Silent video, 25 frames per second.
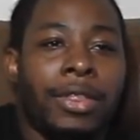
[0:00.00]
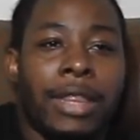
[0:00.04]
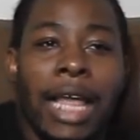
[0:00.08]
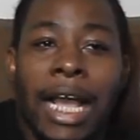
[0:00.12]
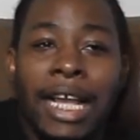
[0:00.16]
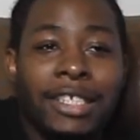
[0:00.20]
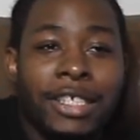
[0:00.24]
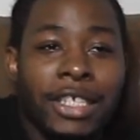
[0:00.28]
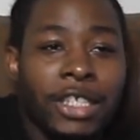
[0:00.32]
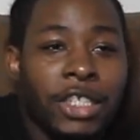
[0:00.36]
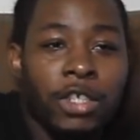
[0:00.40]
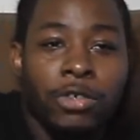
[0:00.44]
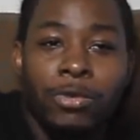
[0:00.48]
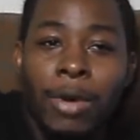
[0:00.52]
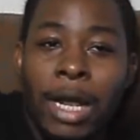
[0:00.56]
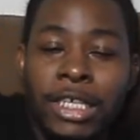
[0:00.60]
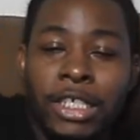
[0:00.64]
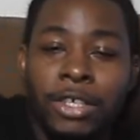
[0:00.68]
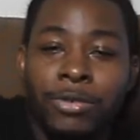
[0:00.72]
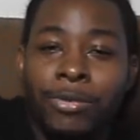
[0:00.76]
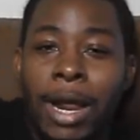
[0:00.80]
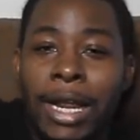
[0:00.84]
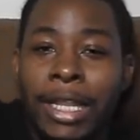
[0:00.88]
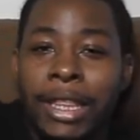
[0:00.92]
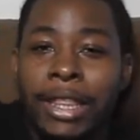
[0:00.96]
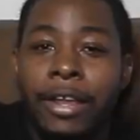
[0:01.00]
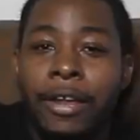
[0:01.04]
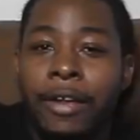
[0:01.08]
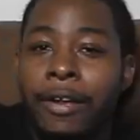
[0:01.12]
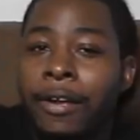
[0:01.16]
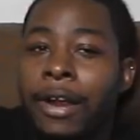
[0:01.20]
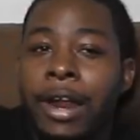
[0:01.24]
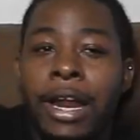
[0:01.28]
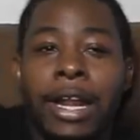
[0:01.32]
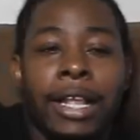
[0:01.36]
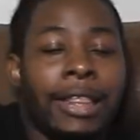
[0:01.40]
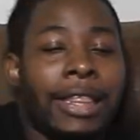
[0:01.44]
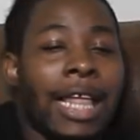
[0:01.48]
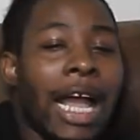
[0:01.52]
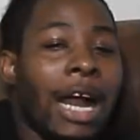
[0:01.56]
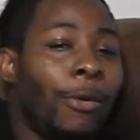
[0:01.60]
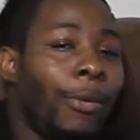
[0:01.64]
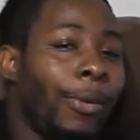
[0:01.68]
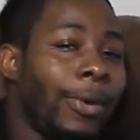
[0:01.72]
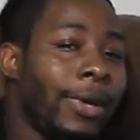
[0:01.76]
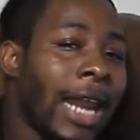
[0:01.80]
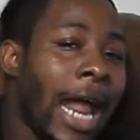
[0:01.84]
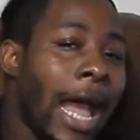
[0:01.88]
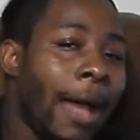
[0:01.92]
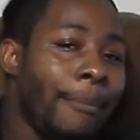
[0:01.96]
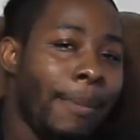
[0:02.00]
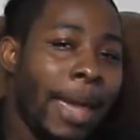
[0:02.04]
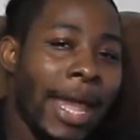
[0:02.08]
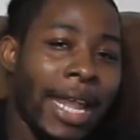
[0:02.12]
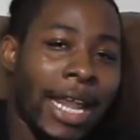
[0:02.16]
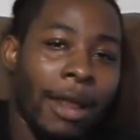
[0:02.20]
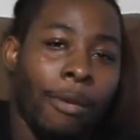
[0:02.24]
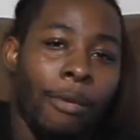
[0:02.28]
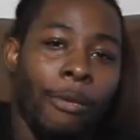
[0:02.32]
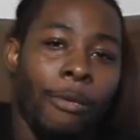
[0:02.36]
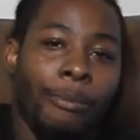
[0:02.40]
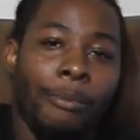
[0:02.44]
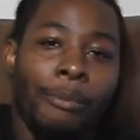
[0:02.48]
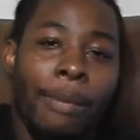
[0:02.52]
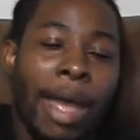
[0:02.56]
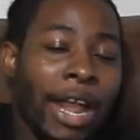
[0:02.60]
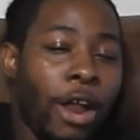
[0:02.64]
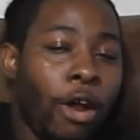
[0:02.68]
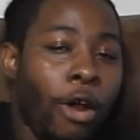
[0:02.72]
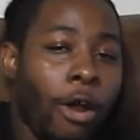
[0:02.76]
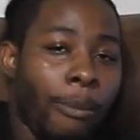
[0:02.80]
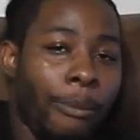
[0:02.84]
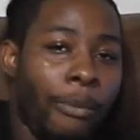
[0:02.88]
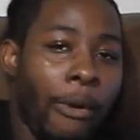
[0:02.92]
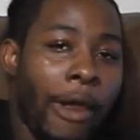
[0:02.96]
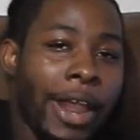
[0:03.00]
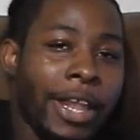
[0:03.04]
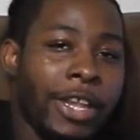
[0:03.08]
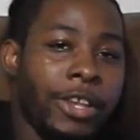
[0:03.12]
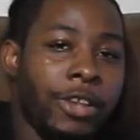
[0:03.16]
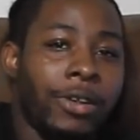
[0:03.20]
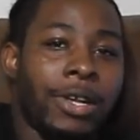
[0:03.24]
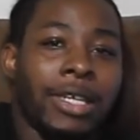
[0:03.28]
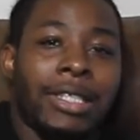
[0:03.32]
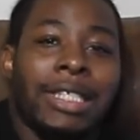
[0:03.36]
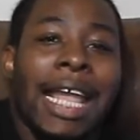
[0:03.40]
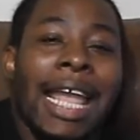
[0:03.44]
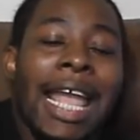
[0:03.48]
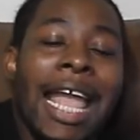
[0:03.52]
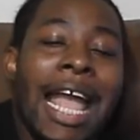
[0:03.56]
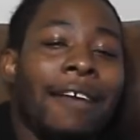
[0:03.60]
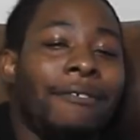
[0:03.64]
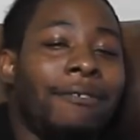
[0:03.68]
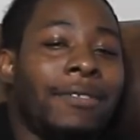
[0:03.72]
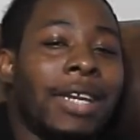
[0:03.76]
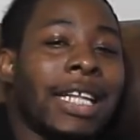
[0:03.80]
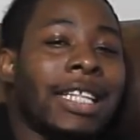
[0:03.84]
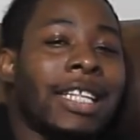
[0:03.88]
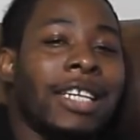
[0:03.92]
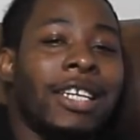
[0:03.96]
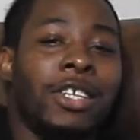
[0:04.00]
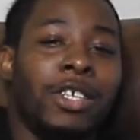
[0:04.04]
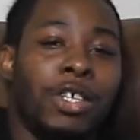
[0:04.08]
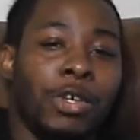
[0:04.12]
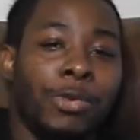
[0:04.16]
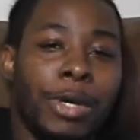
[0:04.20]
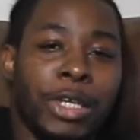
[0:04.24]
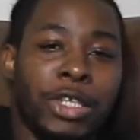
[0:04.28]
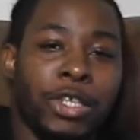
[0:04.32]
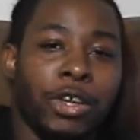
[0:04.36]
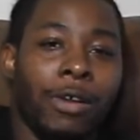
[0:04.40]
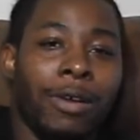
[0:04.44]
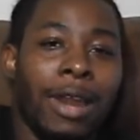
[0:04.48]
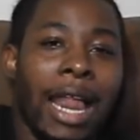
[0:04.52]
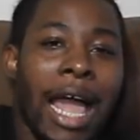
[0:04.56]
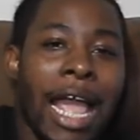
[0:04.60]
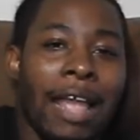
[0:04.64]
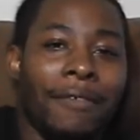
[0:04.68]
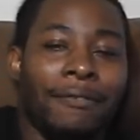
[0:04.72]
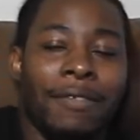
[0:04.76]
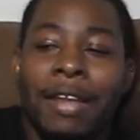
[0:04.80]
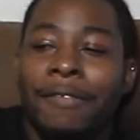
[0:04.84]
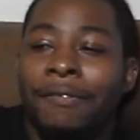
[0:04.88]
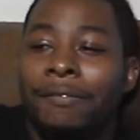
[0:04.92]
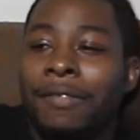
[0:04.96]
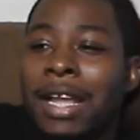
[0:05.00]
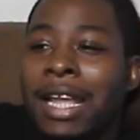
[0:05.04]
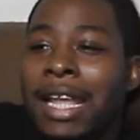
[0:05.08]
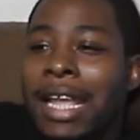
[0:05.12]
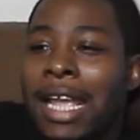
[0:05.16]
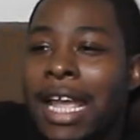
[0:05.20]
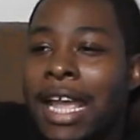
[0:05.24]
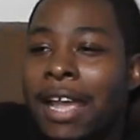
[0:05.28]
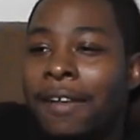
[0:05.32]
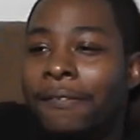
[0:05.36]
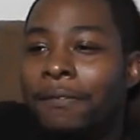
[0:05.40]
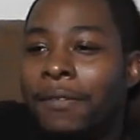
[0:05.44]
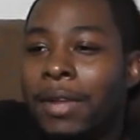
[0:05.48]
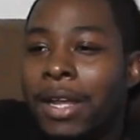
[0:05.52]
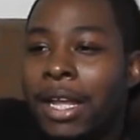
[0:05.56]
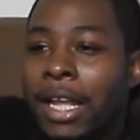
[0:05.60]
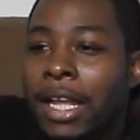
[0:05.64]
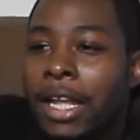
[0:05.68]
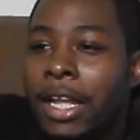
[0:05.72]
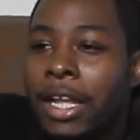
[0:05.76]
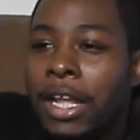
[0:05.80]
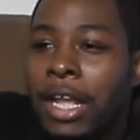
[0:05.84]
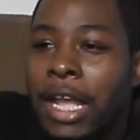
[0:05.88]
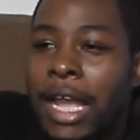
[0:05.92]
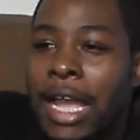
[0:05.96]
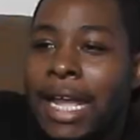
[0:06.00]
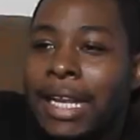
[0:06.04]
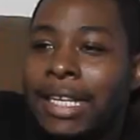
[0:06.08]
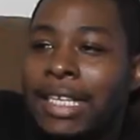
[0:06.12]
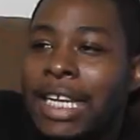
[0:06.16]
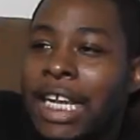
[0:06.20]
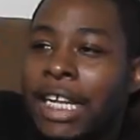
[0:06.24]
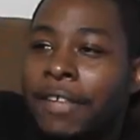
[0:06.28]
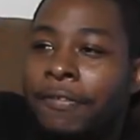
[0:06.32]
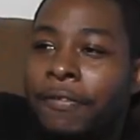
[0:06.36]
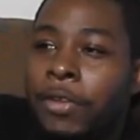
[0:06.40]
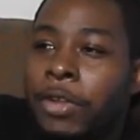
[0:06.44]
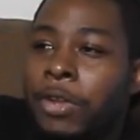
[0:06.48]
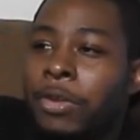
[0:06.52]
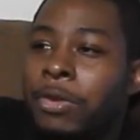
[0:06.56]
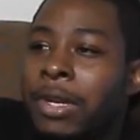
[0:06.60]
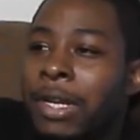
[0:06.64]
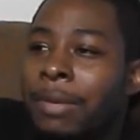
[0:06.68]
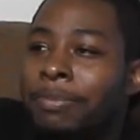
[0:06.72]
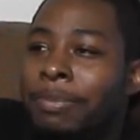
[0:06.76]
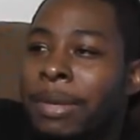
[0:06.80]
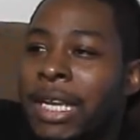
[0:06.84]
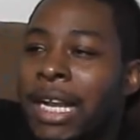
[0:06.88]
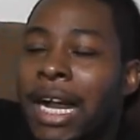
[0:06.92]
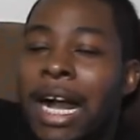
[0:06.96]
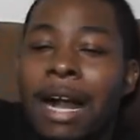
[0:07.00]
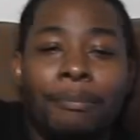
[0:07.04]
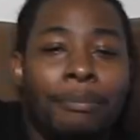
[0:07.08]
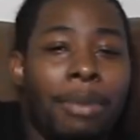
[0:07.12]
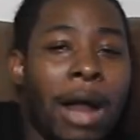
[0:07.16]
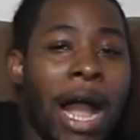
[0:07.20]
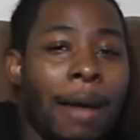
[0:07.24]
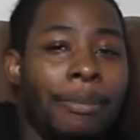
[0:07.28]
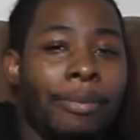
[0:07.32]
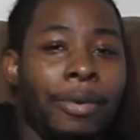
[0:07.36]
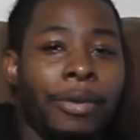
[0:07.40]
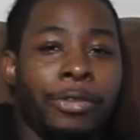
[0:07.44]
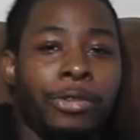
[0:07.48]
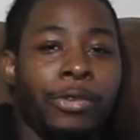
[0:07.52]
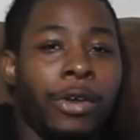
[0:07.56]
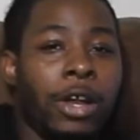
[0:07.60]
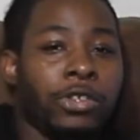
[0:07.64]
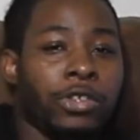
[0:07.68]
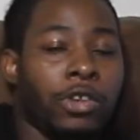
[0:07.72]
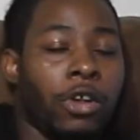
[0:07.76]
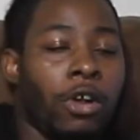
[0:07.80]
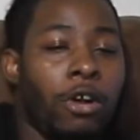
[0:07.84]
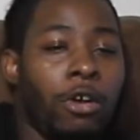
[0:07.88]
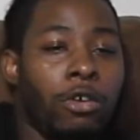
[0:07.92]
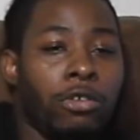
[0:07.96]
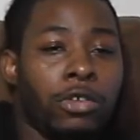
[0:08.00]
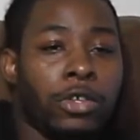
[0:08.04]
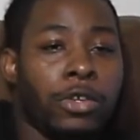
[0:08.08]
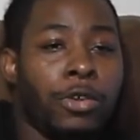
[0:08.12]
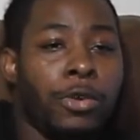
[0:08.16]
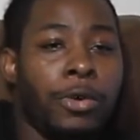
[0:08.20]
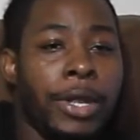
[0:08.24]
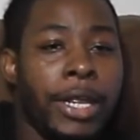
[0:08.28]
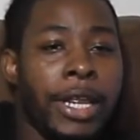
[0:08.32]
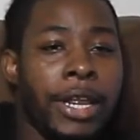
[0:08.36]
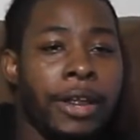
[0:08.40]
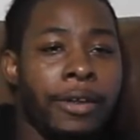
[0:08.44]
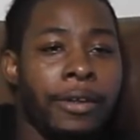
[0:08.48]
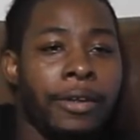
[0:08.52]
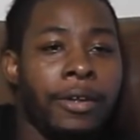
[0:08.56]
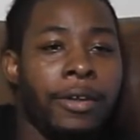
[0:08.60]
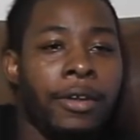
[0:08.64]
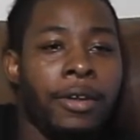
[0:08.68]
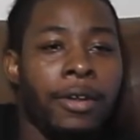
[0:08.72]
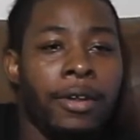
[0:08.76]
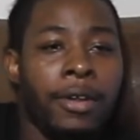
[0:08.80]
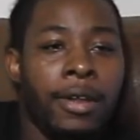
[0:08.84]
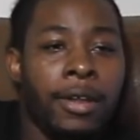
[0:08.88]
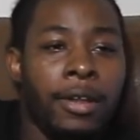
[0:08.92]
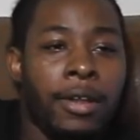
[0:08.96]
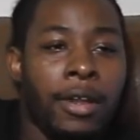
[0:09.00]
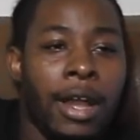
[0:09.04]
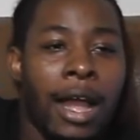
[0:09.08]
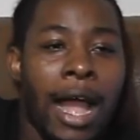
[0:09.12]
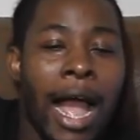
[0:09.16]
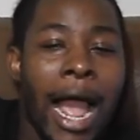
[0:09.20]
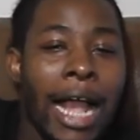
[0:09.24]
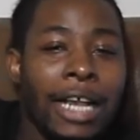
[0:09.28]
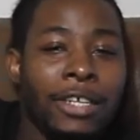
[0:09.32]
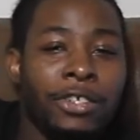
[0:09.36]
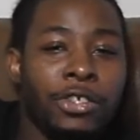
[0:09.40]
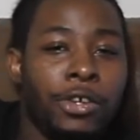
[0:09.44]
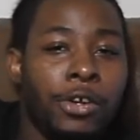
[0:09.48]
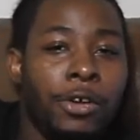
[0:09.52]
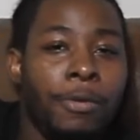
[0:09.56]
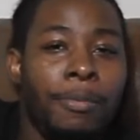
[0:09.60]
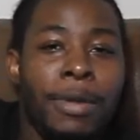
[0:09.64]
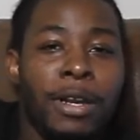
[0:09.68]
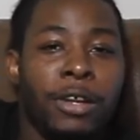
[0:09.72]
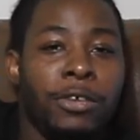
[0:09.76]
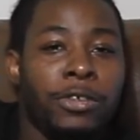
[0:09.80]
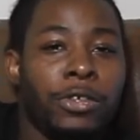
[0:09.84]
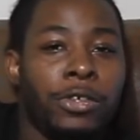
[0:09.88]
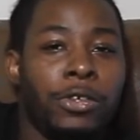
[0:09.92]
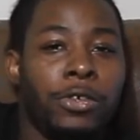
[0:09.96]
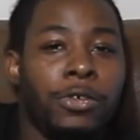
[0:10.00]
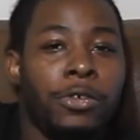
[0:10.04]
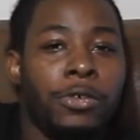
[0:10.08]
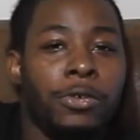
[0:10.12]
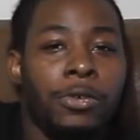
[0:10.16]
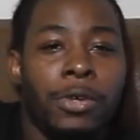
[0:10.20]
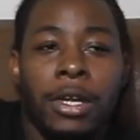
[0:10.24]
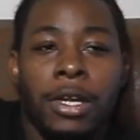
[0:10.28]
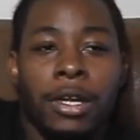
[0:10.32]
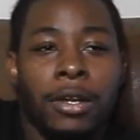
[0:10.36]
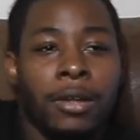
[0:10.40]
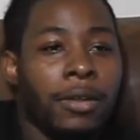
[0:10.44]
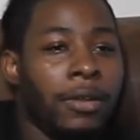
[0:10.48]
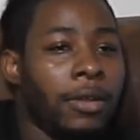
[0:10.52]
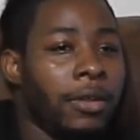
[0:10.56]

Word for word: That situation right there, that will not make it make or break you because they have nothing to do with your life. If if it takes for you to be unpopular throughout your whole school year, high school, middle school,